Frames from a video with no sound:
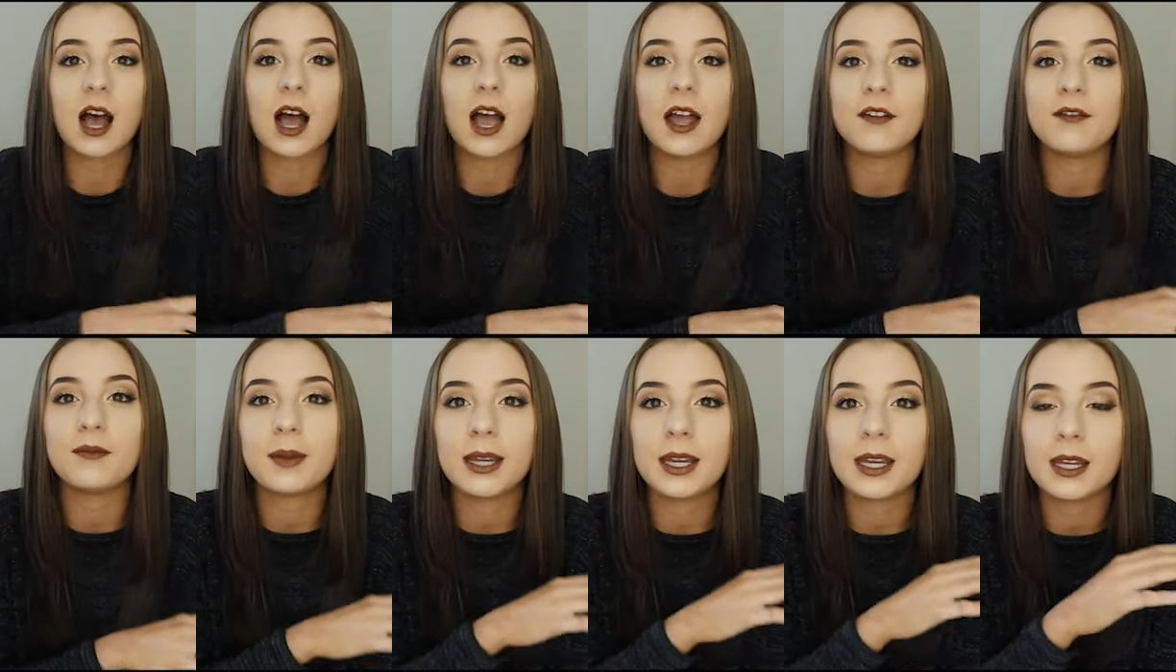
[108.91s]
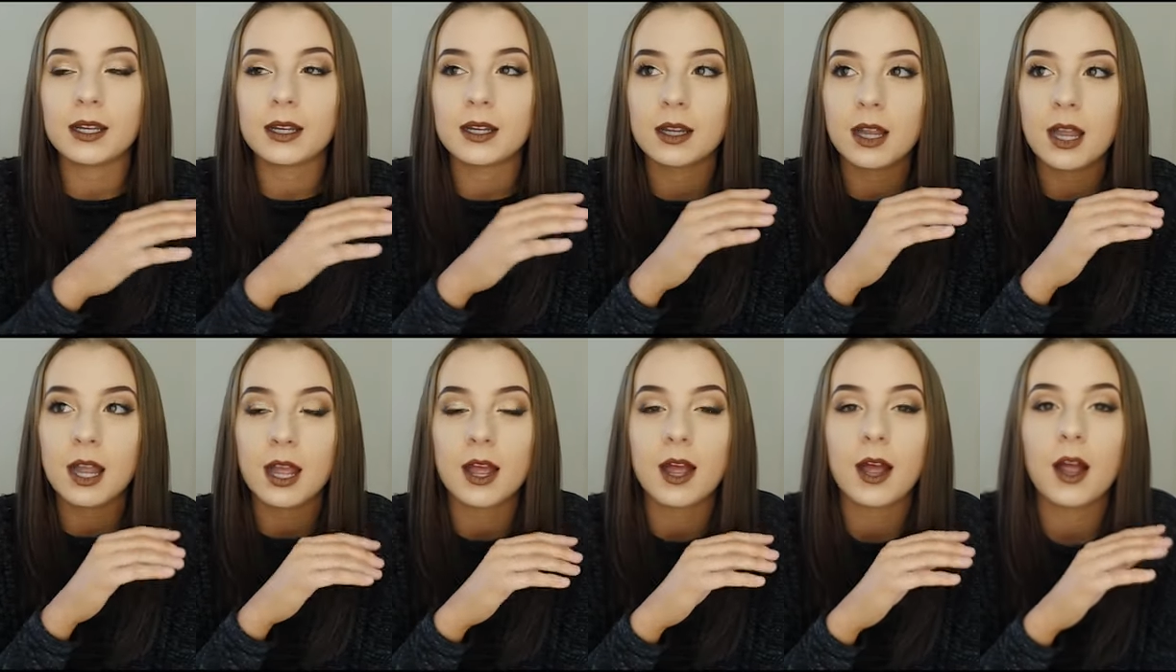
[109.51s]
I have been
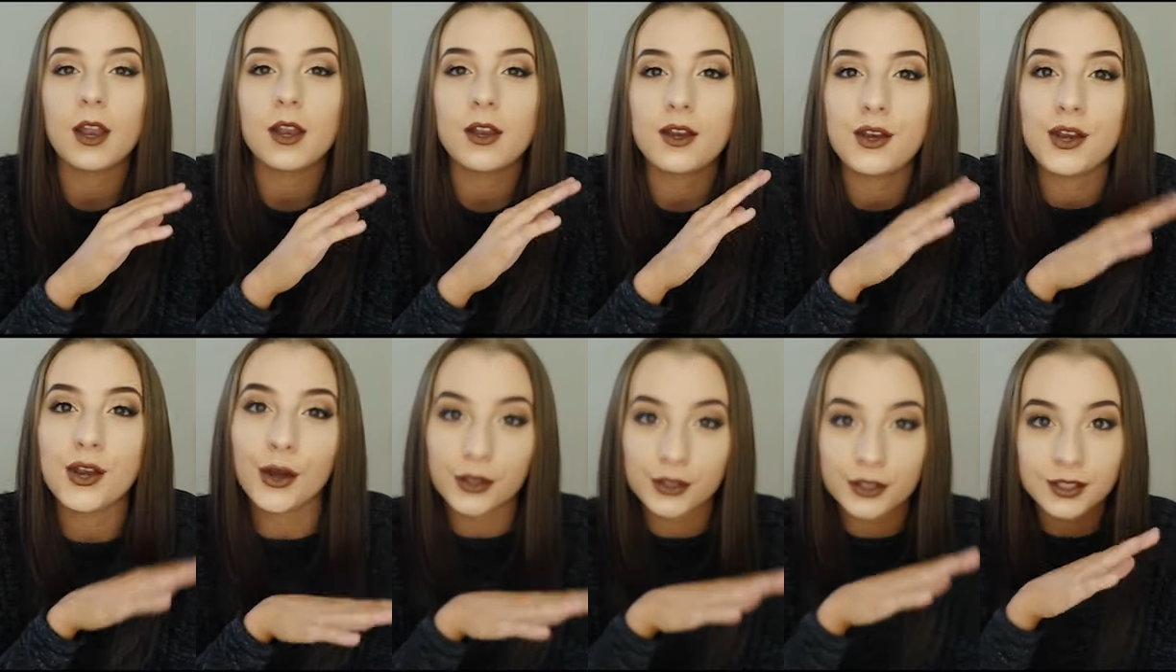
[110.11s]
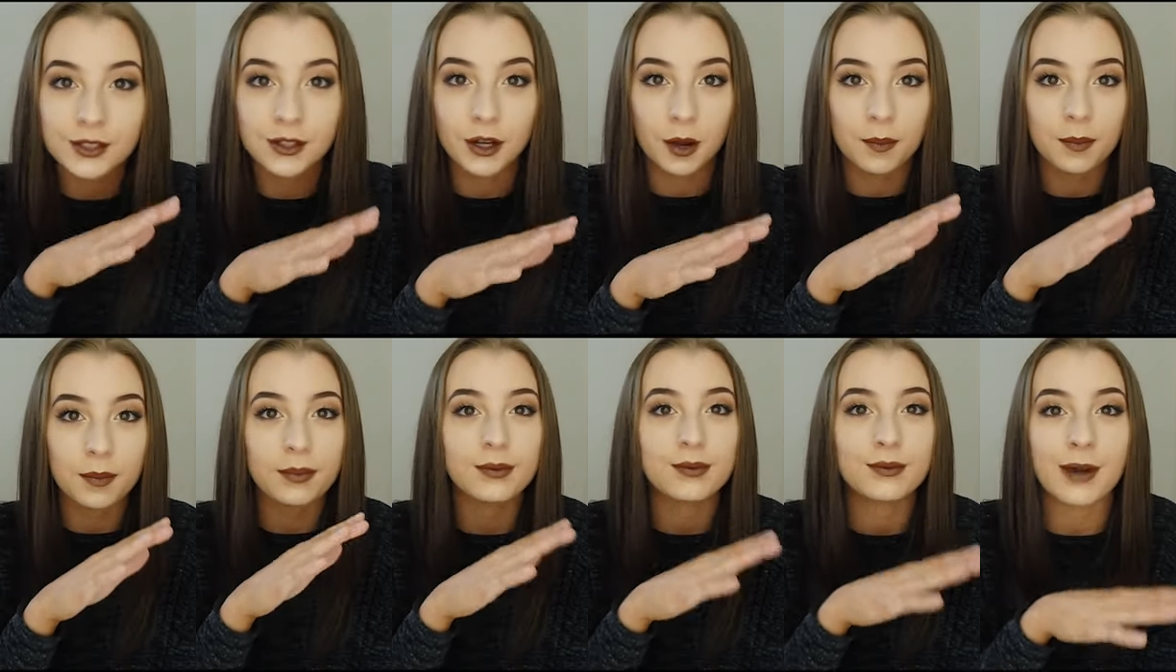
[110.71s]

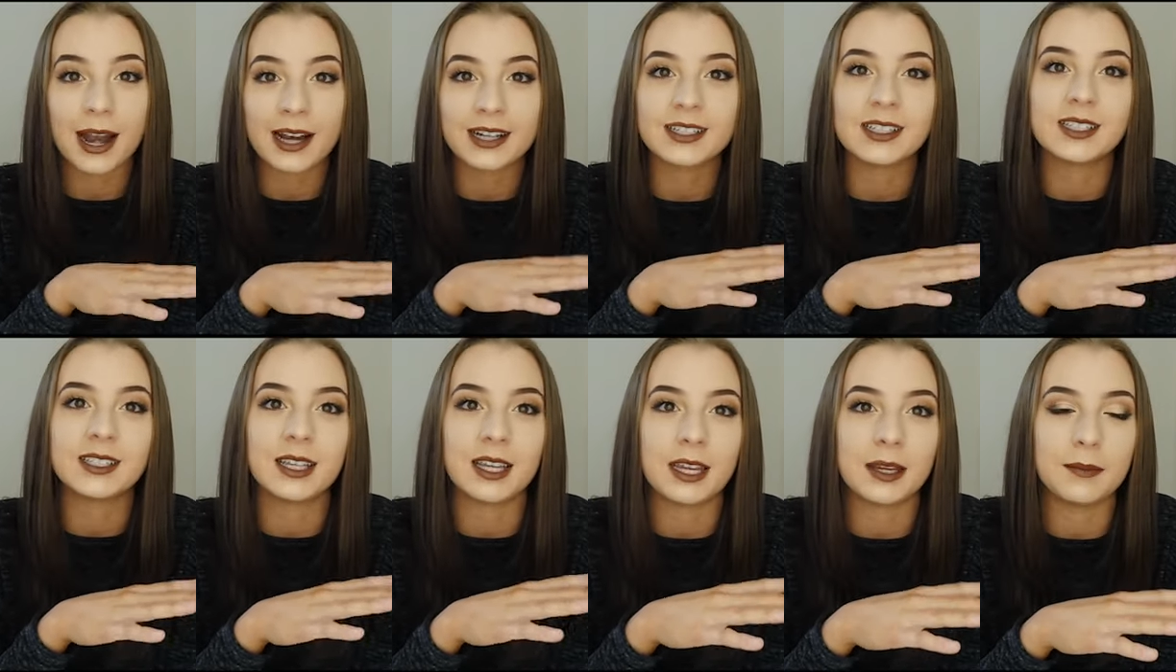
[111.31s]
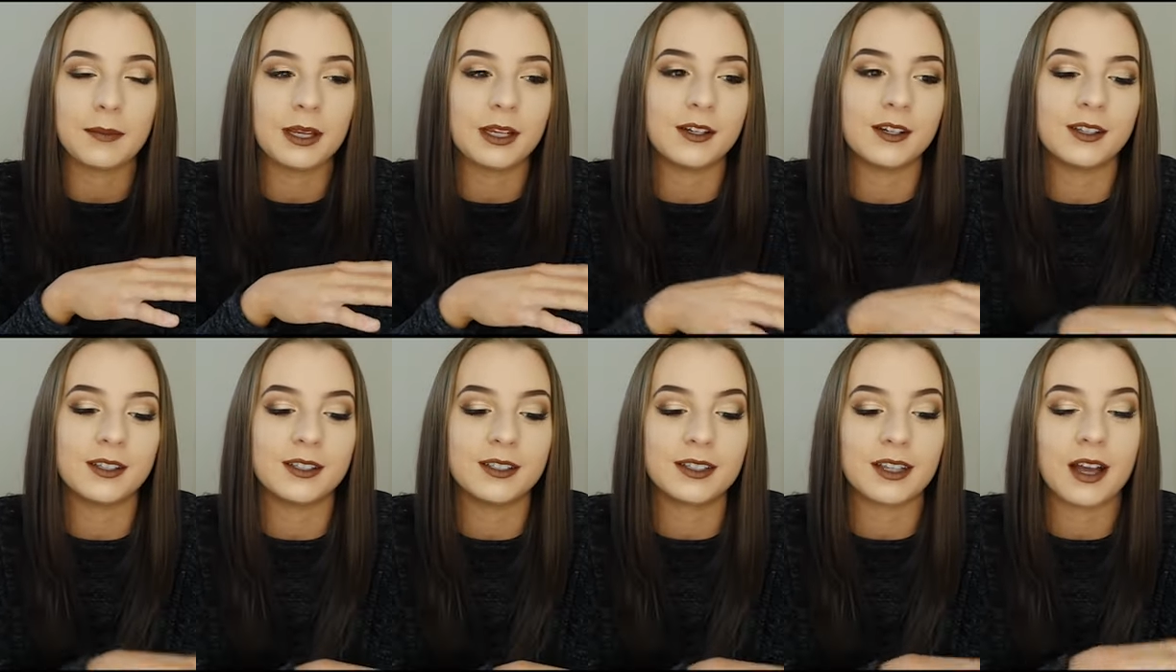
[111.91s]
non-stop practicing
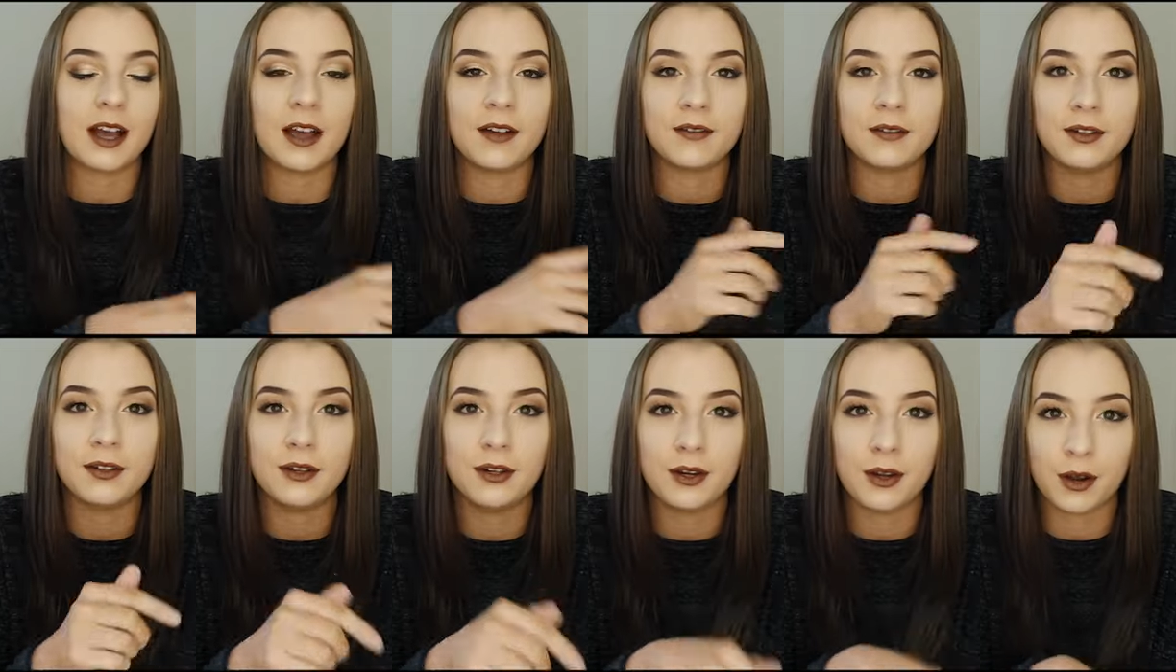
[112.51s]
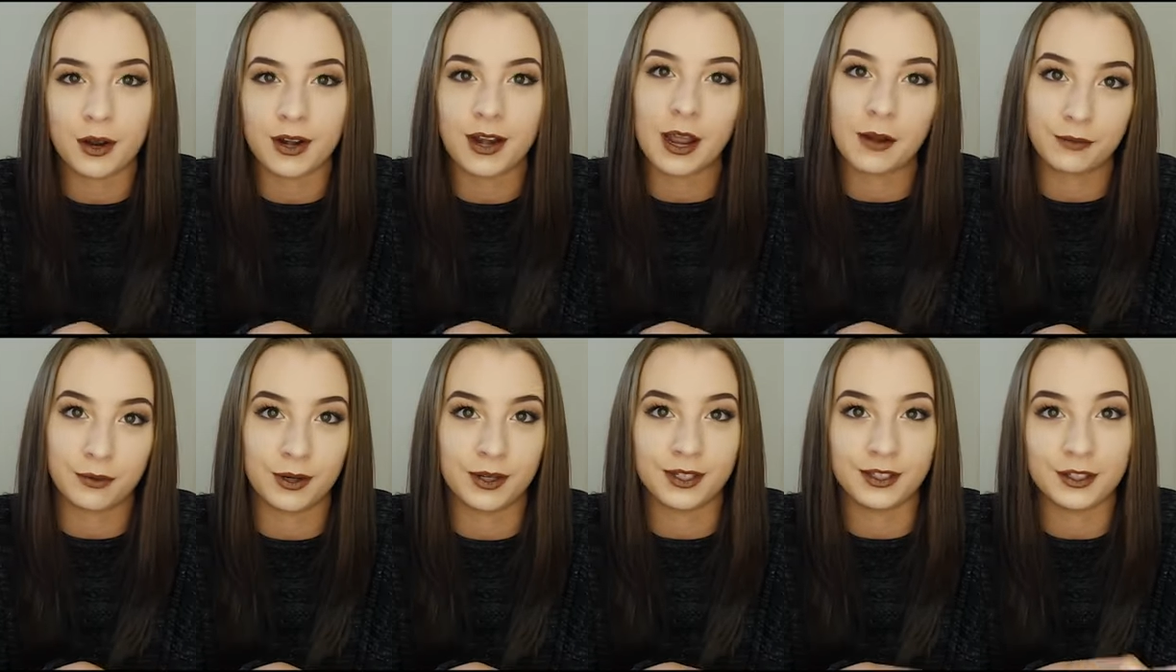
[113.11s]
because I've known I
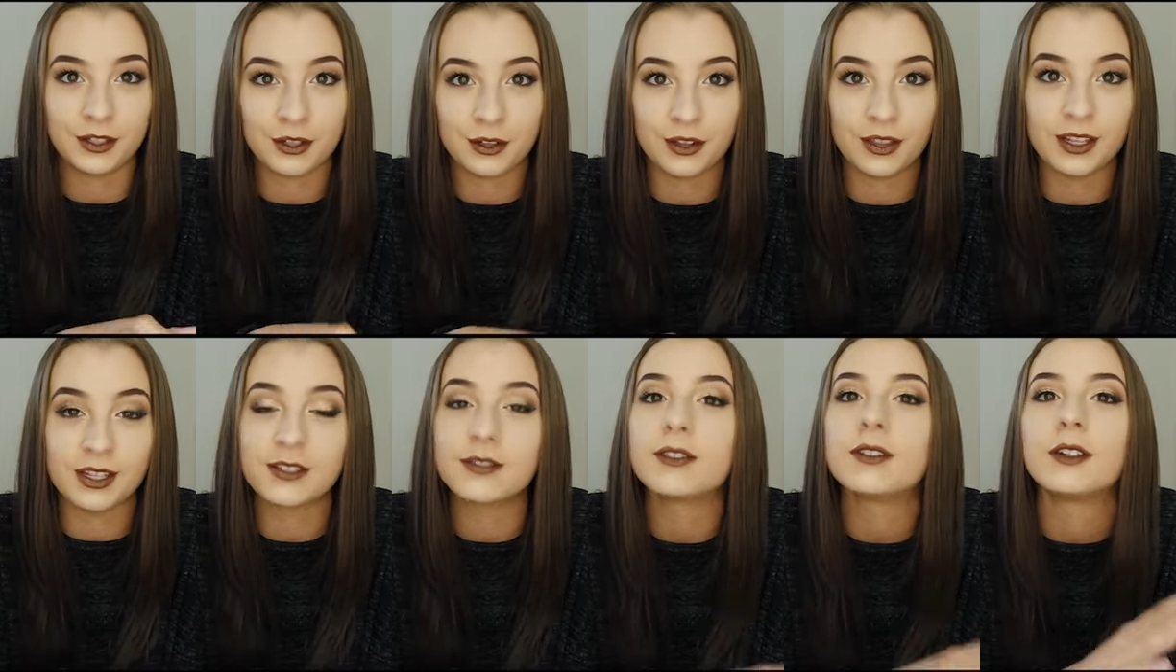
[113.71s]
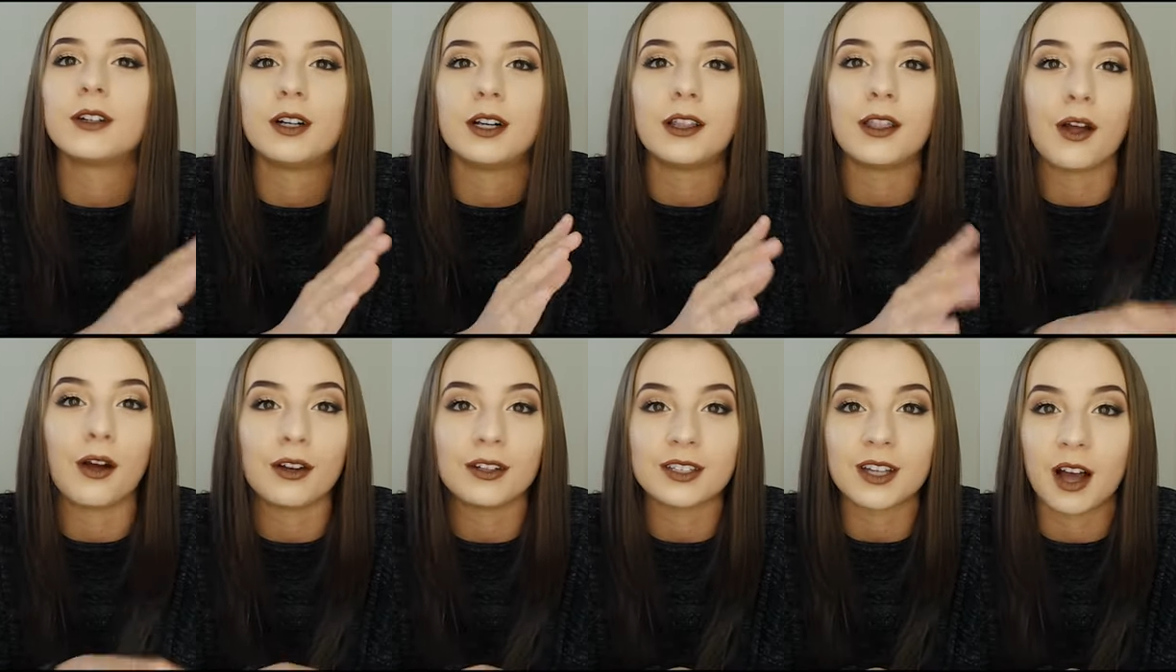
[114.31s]
wanted to do this for a
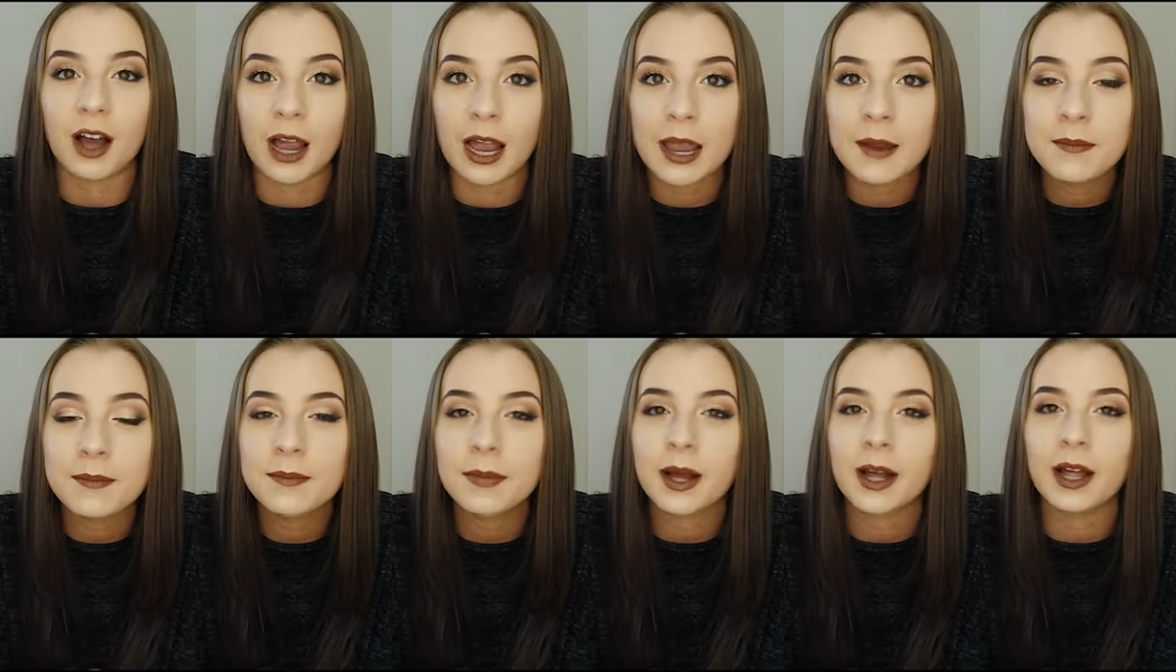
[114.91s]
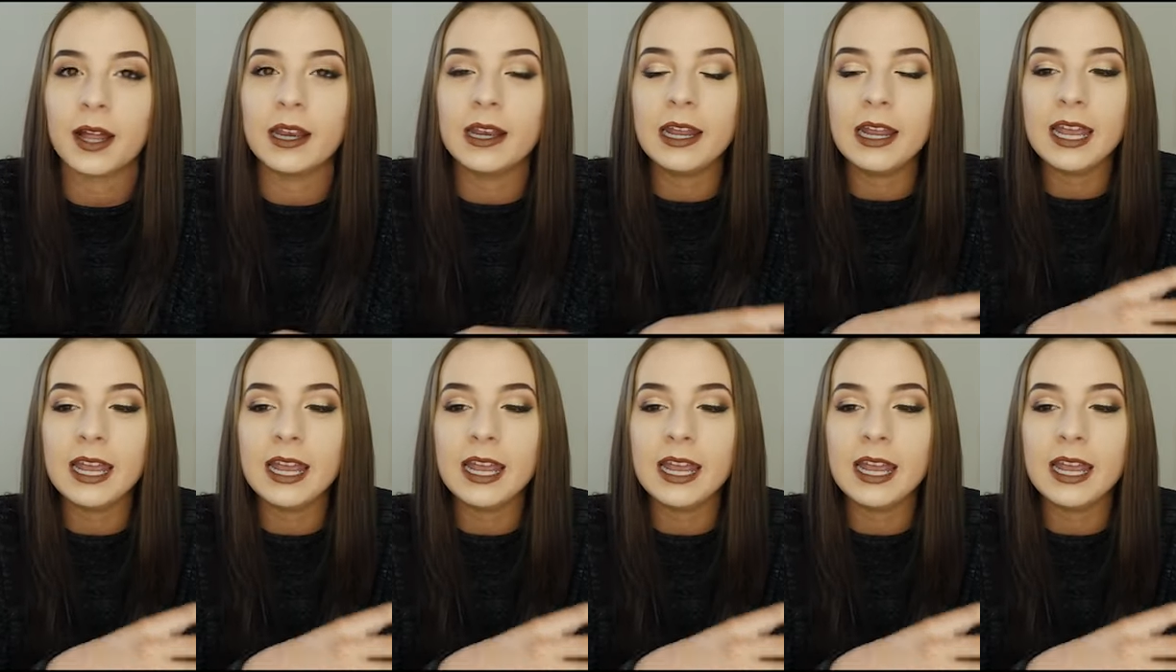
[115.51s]
long time, but